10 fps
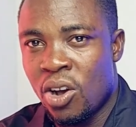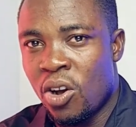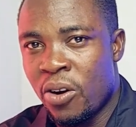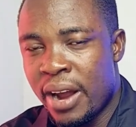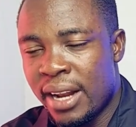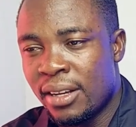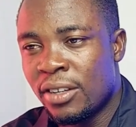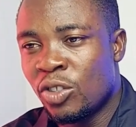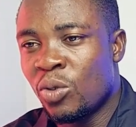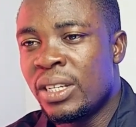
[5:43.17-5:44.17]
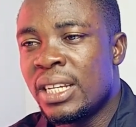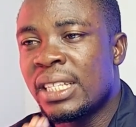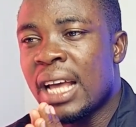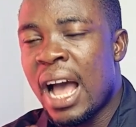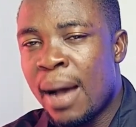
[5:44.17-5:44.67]
All right, so
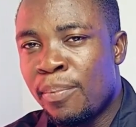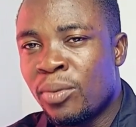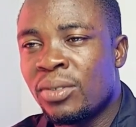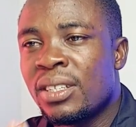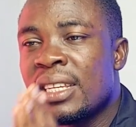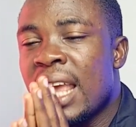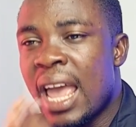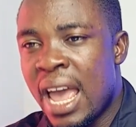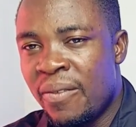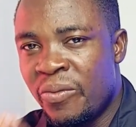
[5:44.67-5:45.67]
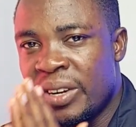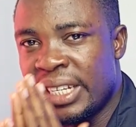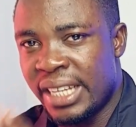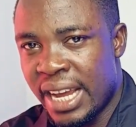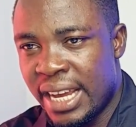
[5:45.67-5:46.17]
this happens every
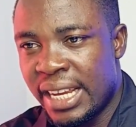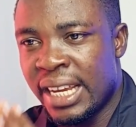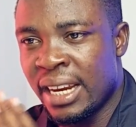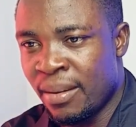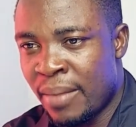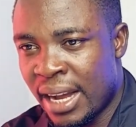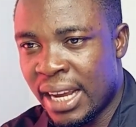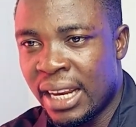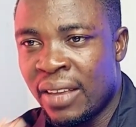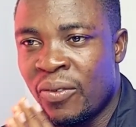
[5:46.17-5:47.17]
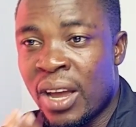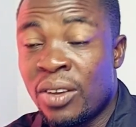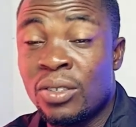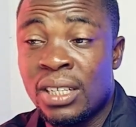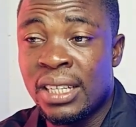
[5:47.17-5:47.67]
day in the market if you are
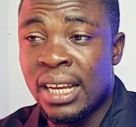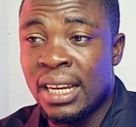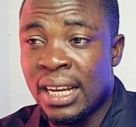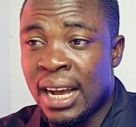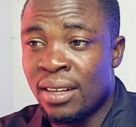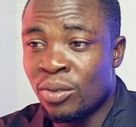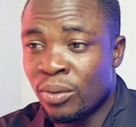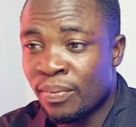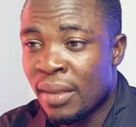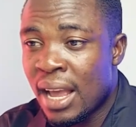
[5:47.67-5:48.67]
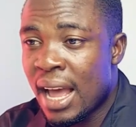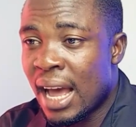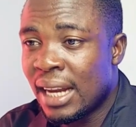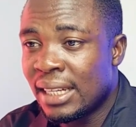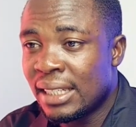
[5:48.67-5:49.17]
using daily candle,
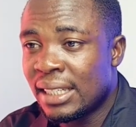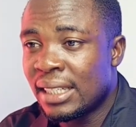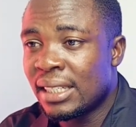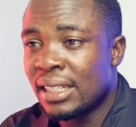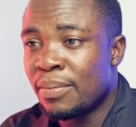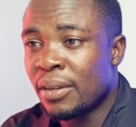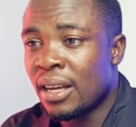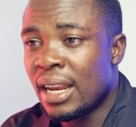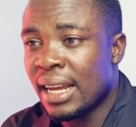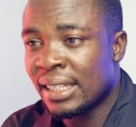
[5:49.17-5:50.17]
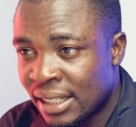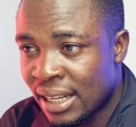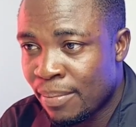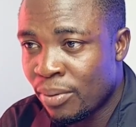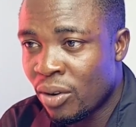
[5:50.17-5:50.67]
and this is typical
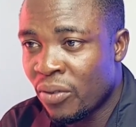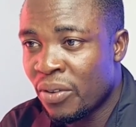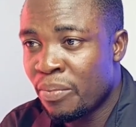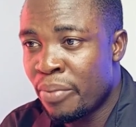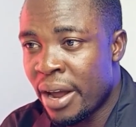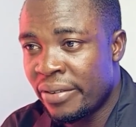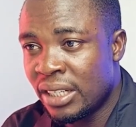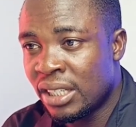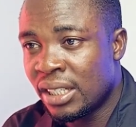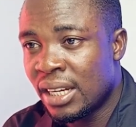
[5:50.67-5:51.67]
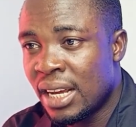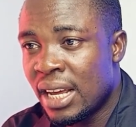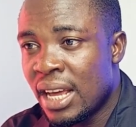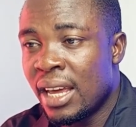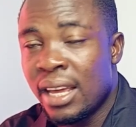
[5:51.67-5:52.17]
example of a bearish
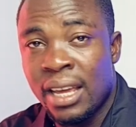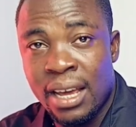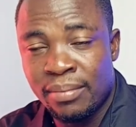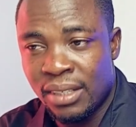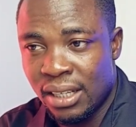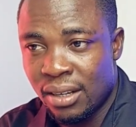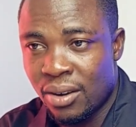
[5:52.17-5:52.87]
AMD.